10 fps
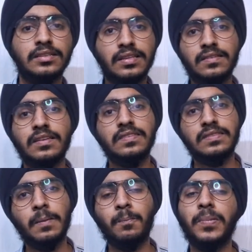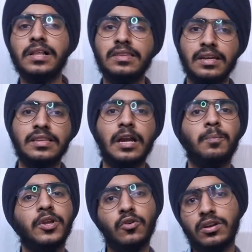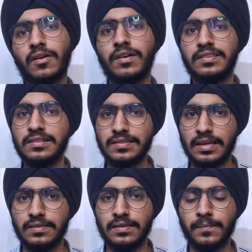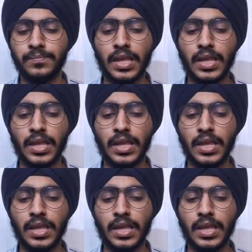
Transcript: This is a simple thing that PreOrder Traversal says.